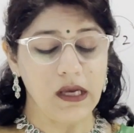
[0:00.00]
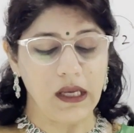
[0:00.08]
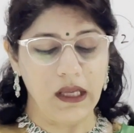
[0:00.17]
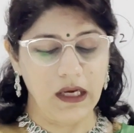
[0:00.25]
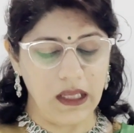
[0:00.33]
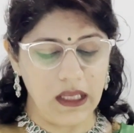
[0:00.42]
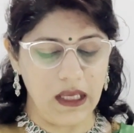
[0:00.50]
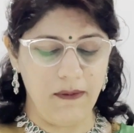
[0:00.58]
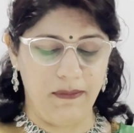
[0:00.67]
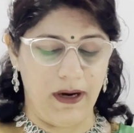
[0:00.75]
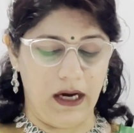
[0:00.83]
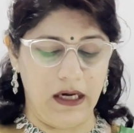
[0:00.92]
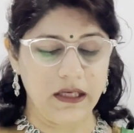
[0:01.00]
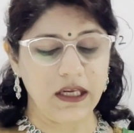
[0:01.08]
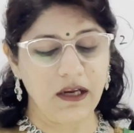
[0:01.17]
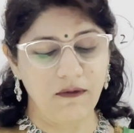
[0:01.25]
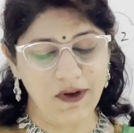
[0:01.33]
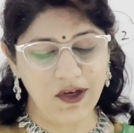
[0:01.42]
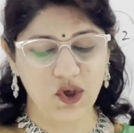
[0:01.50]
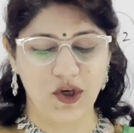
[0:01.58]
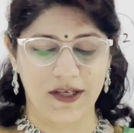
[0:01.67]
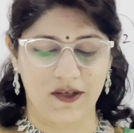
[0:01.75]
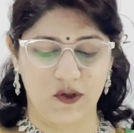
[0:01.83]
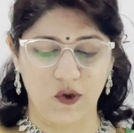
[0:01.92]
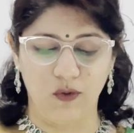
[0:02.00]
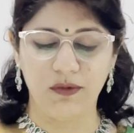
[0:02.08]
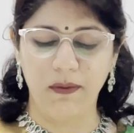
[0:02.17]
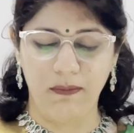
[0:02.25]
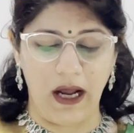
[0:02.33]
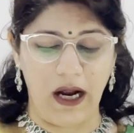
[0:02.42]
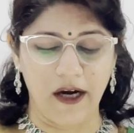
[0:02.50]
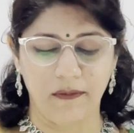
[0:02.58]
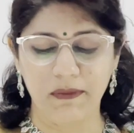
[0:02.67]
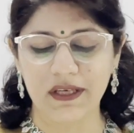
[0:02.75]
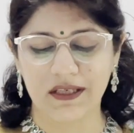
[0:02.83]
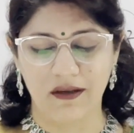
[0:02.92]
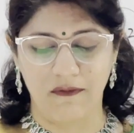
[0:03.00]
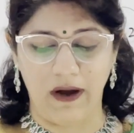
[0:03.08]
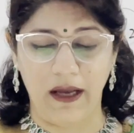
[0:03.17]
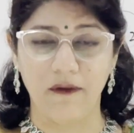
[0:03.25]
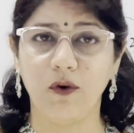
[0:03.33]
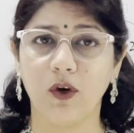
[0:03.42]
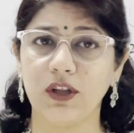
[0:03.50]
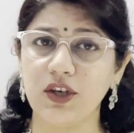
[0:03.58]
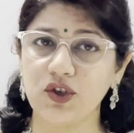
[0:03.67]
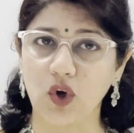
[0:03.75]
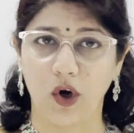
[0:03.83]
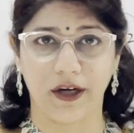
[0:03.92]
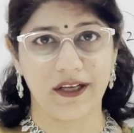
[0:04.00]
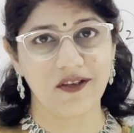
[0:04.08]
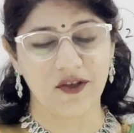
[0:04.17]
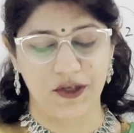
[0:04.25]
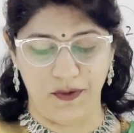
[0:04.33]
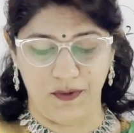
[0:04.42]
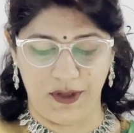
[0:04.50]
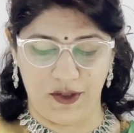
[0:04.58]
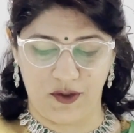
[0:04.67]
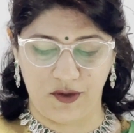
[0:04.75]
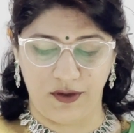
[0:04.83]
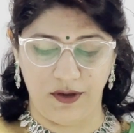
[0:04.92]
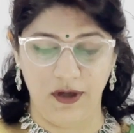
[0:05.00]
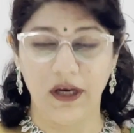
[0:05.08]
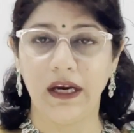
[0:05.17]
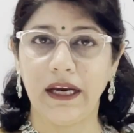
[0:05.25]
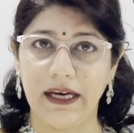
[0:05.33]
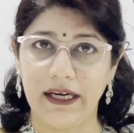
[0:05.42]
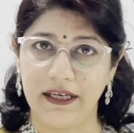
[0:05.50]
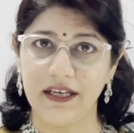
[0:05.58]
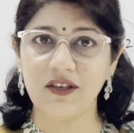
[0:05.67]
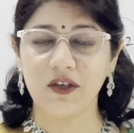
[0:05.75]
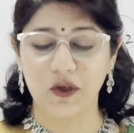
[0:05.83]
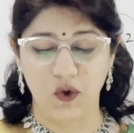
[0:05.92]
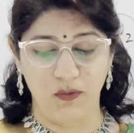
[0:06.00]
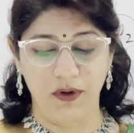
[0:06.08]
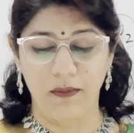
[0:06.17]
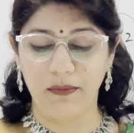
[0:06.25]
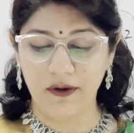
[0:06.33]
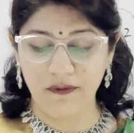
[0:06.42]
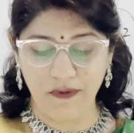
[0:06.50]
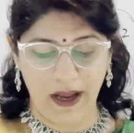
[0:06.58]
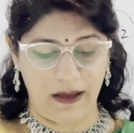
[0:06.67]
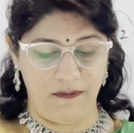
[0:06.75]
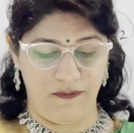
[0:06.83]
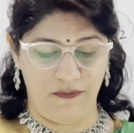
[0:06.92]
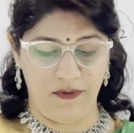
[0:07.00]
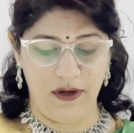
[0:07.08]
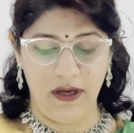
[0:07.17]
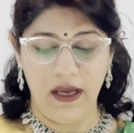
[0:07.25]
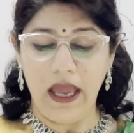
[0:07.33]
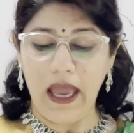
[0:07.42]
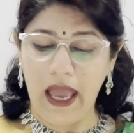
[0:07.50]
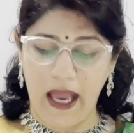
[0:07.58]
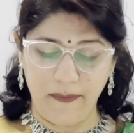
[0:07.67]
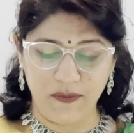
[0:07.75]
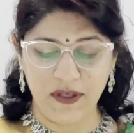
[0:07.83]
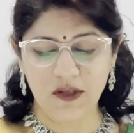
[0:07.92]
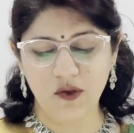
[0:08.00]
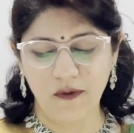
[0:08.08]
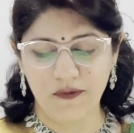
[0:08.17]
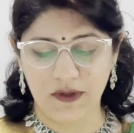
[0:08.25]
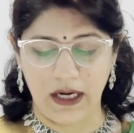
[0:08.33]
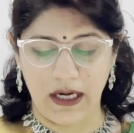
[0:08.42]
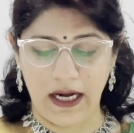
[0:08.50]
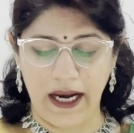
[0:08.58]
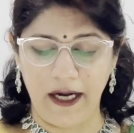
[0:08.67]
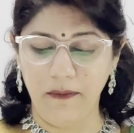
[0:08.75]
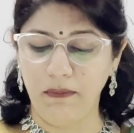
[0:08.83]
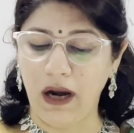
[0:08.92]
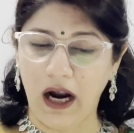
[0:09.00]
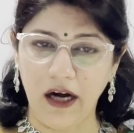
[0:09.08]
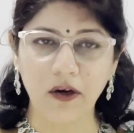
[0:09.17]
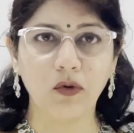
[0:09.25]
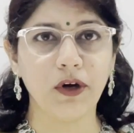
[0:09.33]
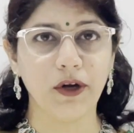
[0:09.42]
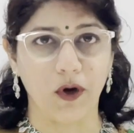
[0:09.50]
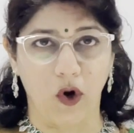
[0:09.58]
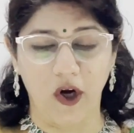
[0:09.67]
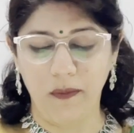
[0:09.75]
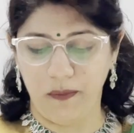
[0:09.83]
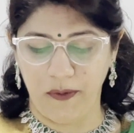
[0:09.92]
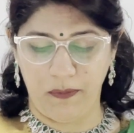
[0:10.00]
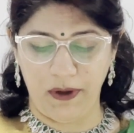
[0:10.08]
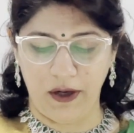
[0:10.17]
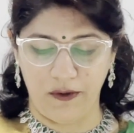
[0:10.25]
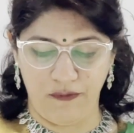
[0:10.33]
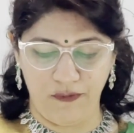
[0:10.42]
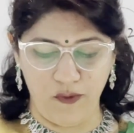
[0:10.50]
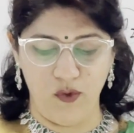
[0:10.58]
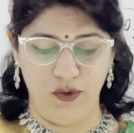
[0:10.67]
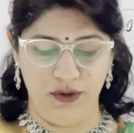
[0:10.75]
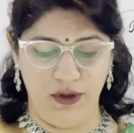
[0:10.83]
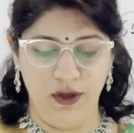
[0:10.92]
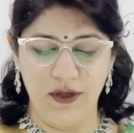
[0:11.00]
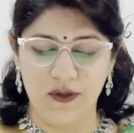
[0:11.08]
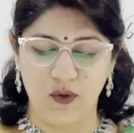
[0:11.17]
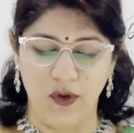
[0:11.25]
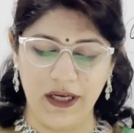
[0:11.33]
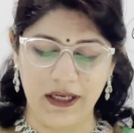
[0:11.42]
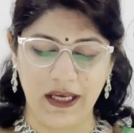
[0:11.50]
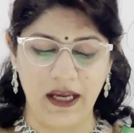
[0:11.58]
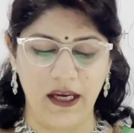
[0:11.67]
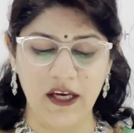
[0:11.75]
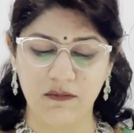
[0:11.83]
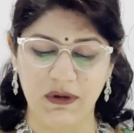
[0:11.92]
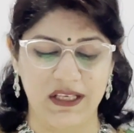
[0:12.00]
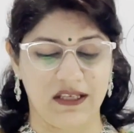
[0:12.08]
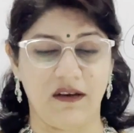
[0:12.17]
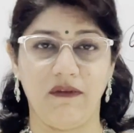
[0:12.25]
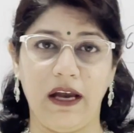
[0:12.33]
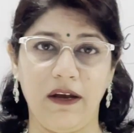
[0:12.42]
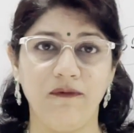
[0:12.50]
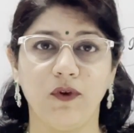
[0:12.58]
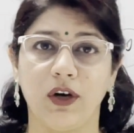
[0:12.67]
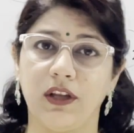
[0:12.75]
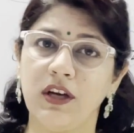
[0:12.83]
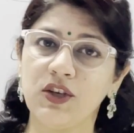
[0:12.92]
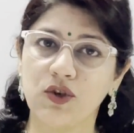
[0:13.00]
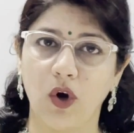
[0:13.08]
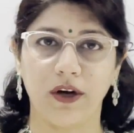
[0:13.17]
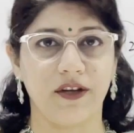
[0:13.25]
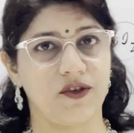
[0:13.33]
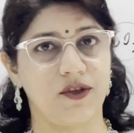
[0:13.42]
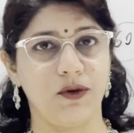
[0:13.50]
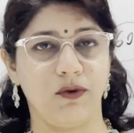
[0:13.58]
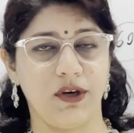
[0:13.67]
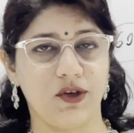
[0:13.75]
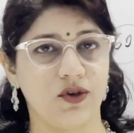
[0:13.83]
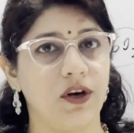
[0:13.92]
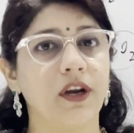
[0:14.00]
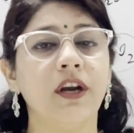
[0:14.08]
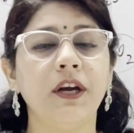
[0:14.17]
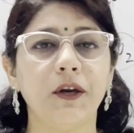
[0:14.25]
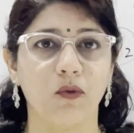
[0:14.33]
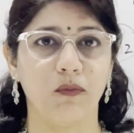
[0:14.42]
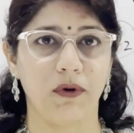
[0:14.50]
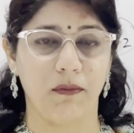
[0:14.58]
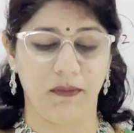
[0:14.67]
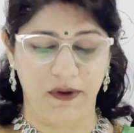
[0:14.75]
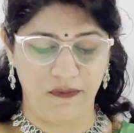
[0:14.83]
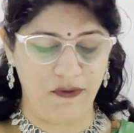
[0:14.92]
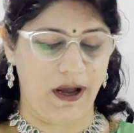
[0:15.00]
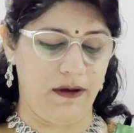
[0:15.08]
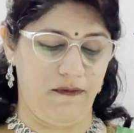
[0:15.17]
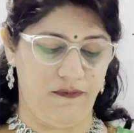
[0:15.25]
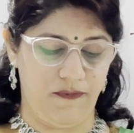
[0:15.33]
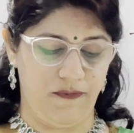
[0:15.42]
In E part, in which test tube the plant may survive for the shortest duration? It is tube number 5. Absence of sunlight, plant could not prepare food. So it may survive for the shortest duration in tube number 5.